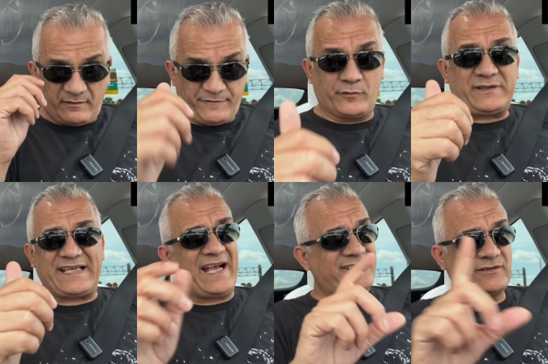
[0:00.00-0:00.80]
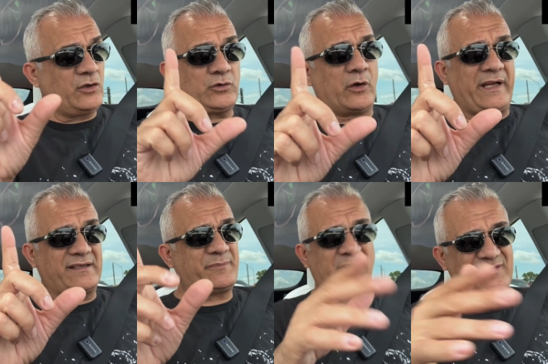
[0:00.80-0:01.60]
Full size, no
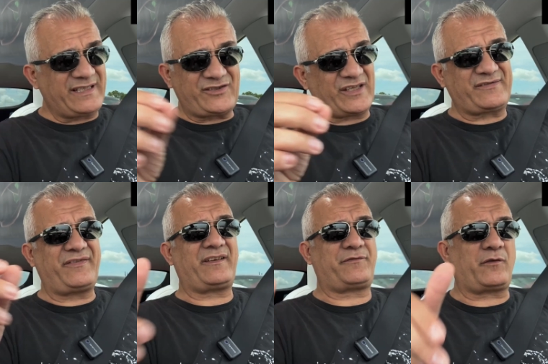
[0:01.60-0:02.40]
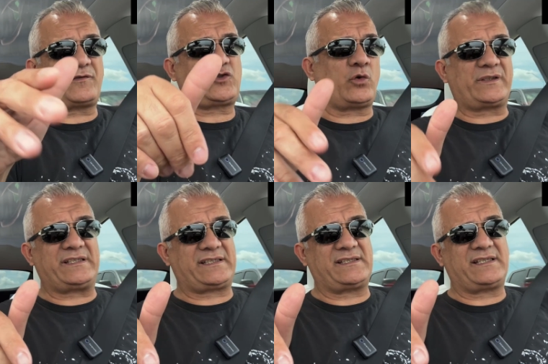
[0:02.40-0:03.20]
donuts, because they're just there for short
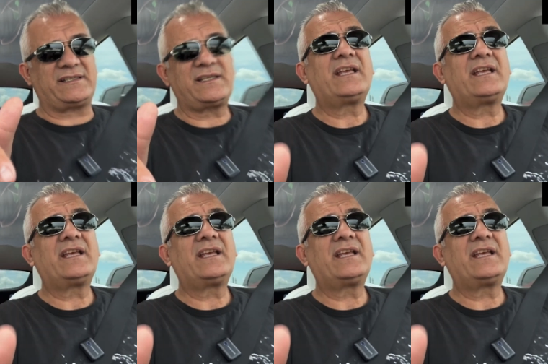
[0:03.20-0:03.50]
distances.